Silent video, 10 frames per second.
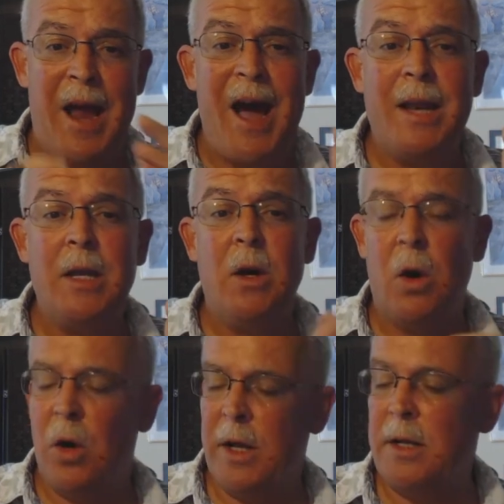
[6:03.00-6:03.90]
not
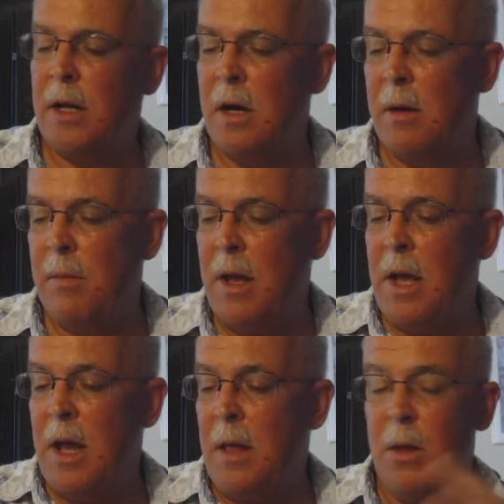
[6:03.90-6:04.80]
on it.
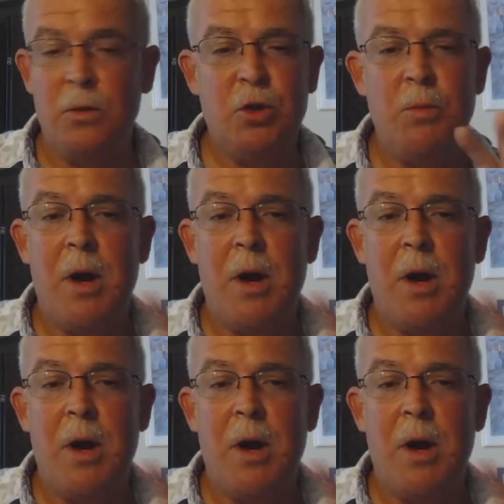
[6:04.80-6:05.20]
And those two,